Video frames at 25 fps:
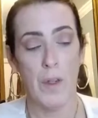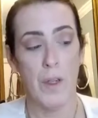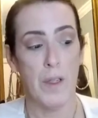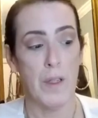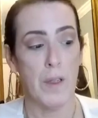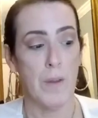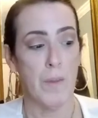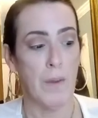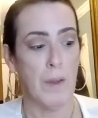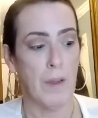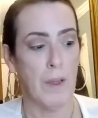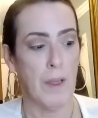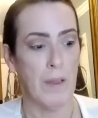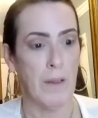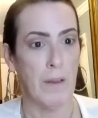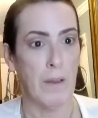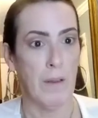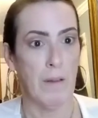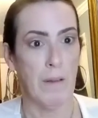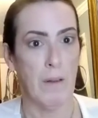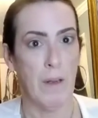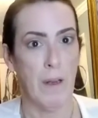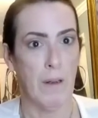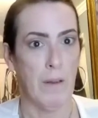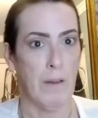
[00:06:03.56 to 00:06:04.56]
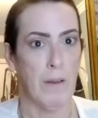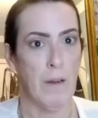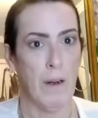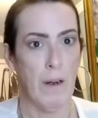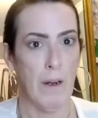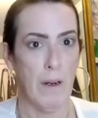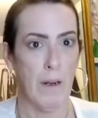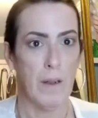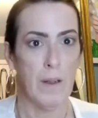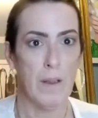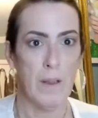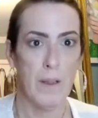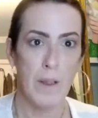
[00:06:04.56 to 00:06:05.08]
doesn't look like the
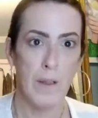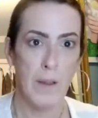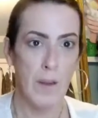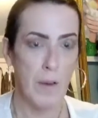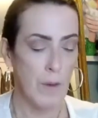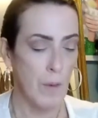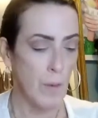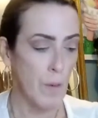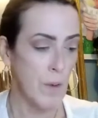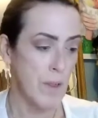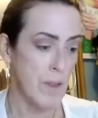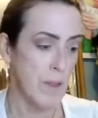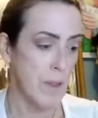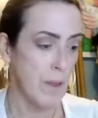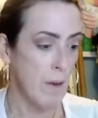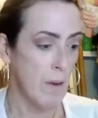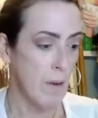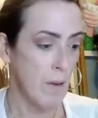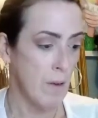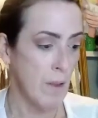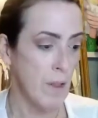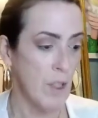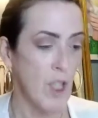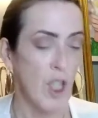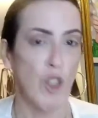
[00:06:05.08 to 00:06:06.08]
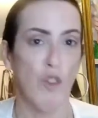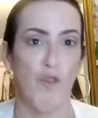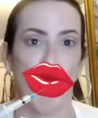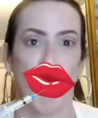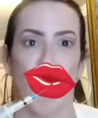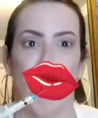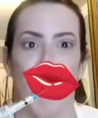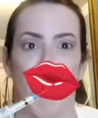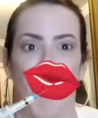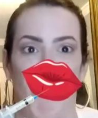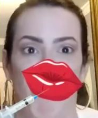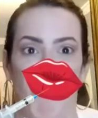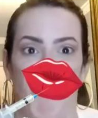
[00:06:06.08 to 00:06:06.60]
TikTokers, you know, the ones that all look like
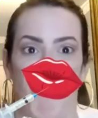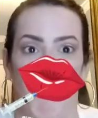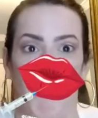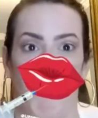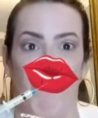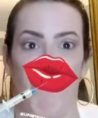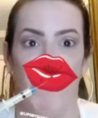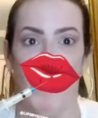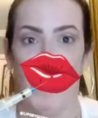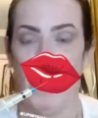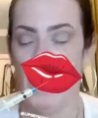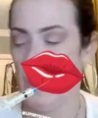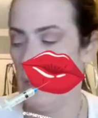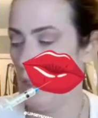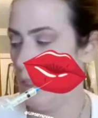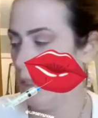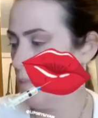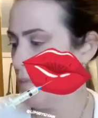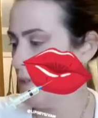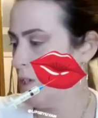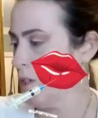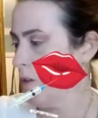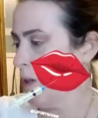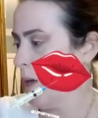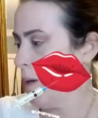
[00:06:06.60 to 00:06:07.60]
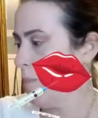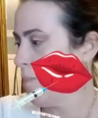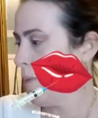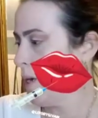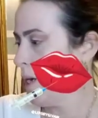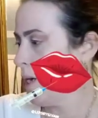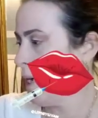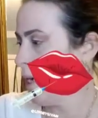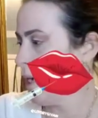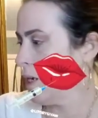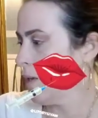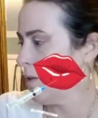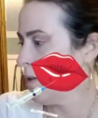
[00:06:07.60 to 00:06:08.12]
their lips are that
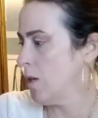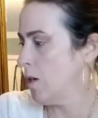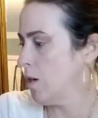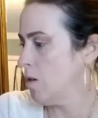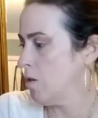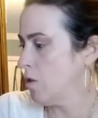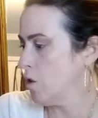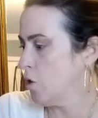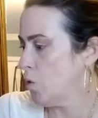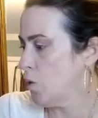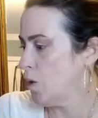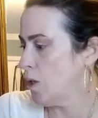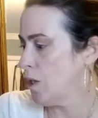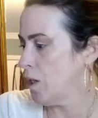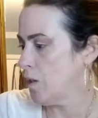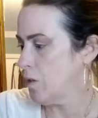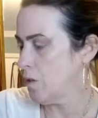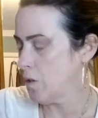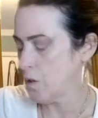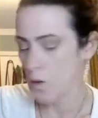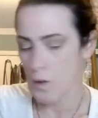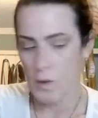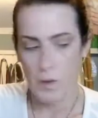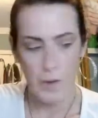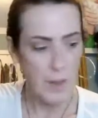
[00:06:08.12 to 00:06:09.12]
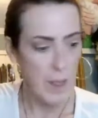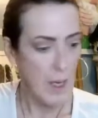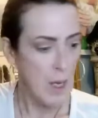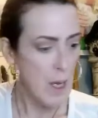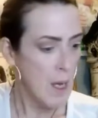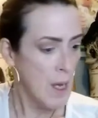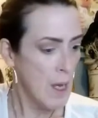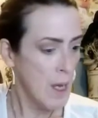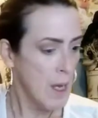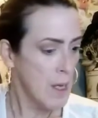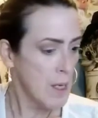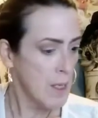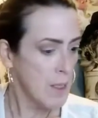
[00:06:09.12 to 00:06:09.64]
big and they're all 20 years old.
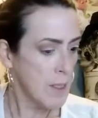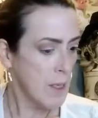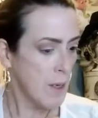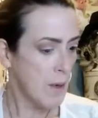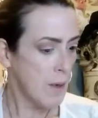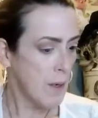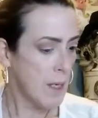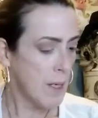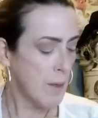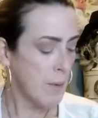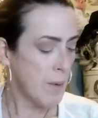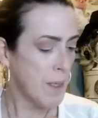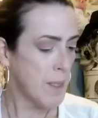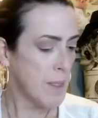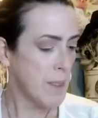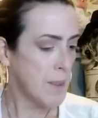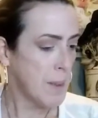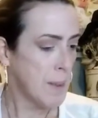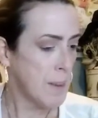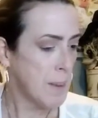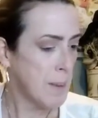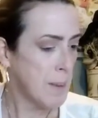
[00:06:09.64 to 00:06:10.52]
So anyways,